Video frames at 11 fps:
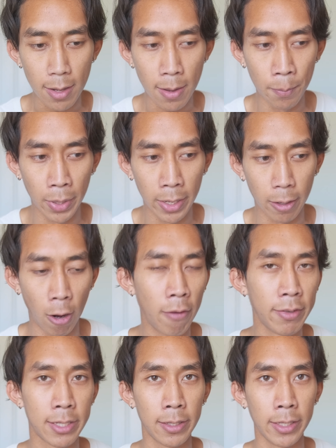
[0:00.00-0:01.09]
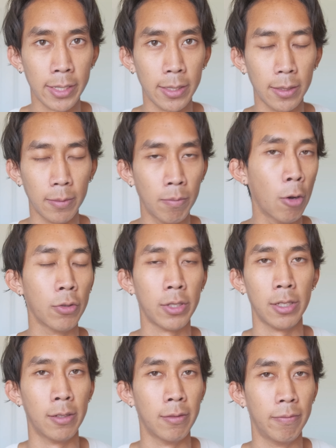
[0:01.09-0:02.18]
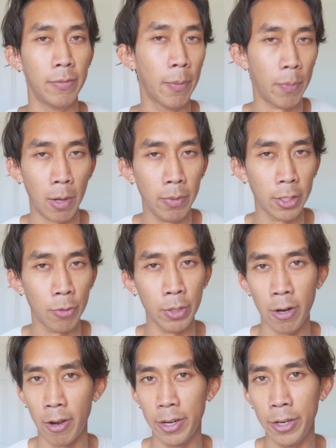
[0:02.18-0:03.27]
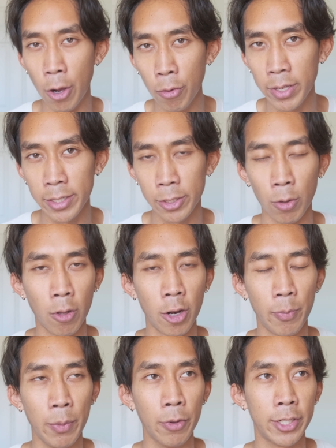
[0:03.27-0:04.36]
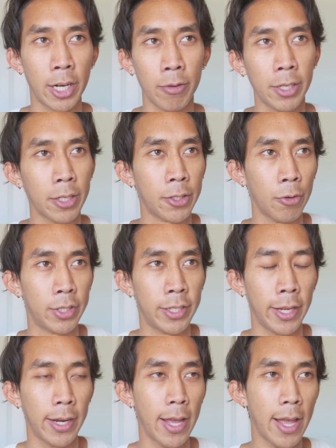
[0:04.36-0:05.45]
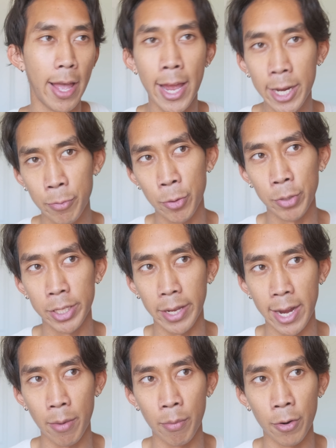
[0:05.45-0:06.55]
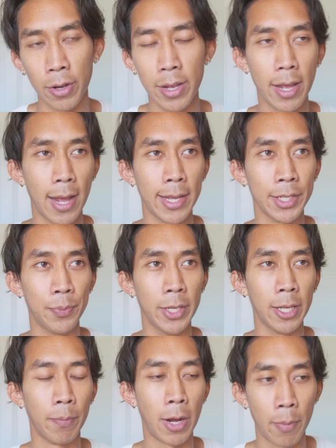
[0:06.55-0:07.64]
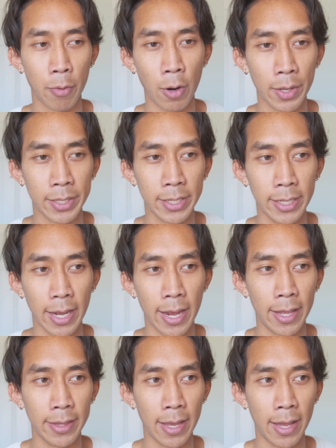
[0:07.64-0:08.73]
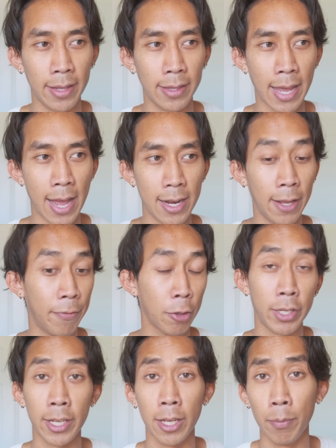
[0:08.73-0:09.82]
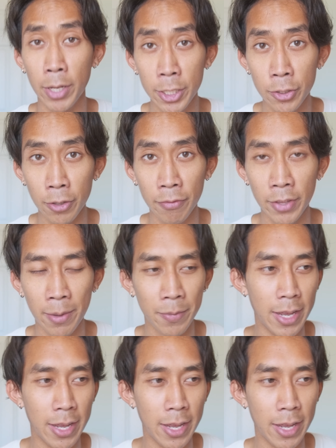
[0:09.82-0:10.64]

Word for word: But obviously, most of the public would not know this, so a lot of people generally associate anyone with a camera as being paparazzi, and then that if they're taking a picture of them,